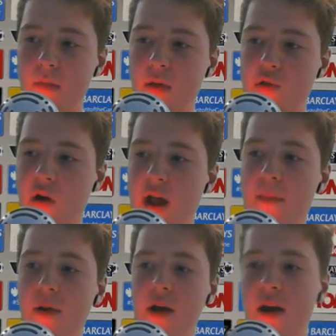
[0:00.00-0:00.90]
so I
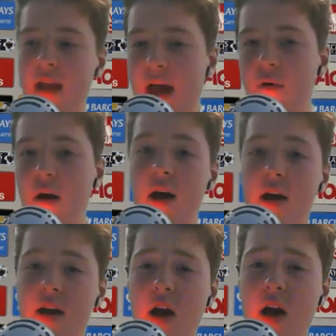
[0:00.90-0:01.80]
am gonna now
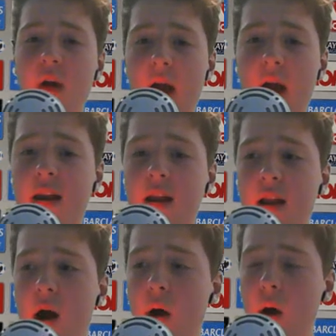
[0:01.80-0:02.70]
go and
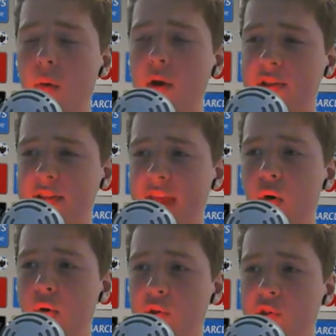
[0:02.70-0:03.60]
I want to see
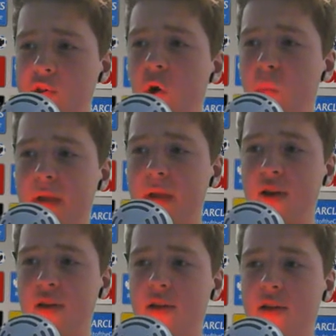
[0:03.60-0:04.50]
all your score
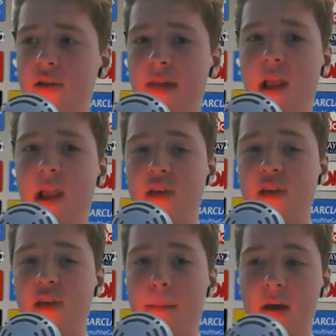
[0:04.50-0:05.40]
predictions in the live
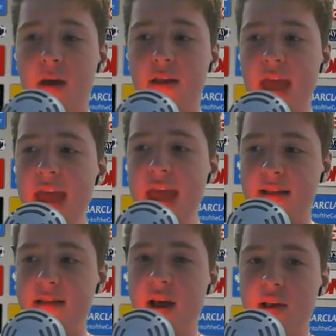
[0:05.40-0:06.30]
chat, because it
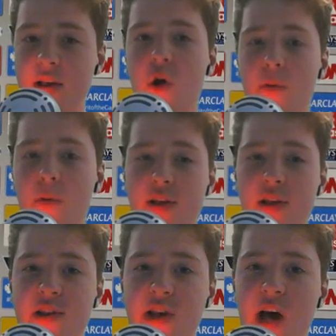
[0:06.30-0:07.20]
is score prediction
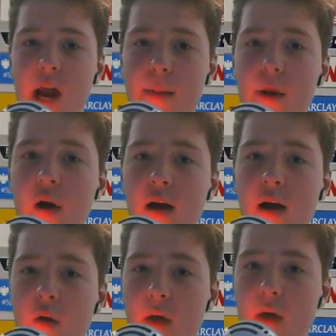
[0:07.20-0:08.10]
time on
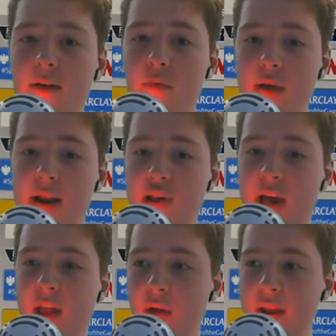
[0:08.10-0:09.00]
Red Devil Weekly
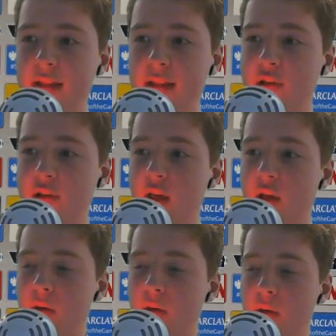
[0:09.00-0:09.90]
channel, and it does
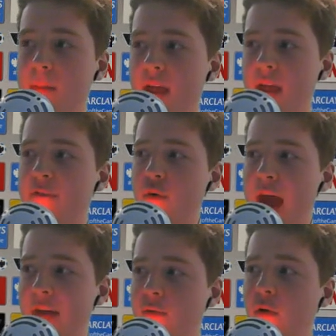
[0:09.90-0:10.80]
remind me that if you
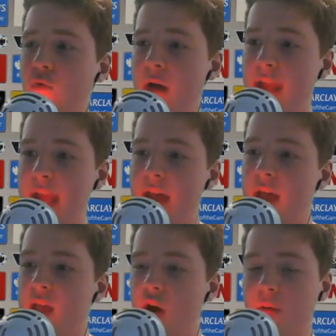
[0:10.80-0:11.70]
haven't already,
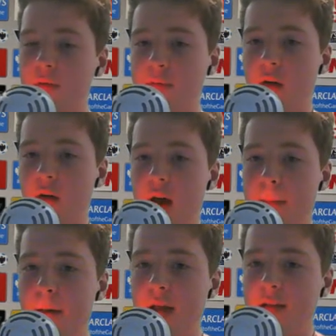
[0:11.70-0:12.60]
go and
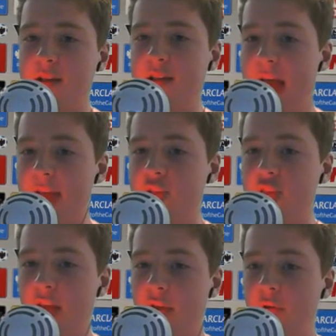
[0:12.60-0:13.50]
subscribe to Zach's
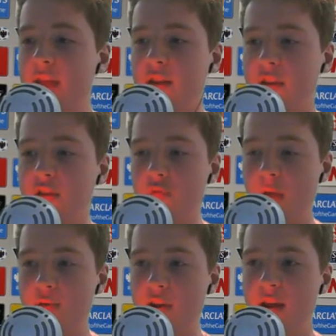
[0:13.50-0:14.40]
channel in the
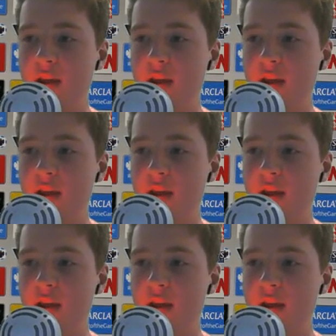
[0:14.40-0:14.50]
description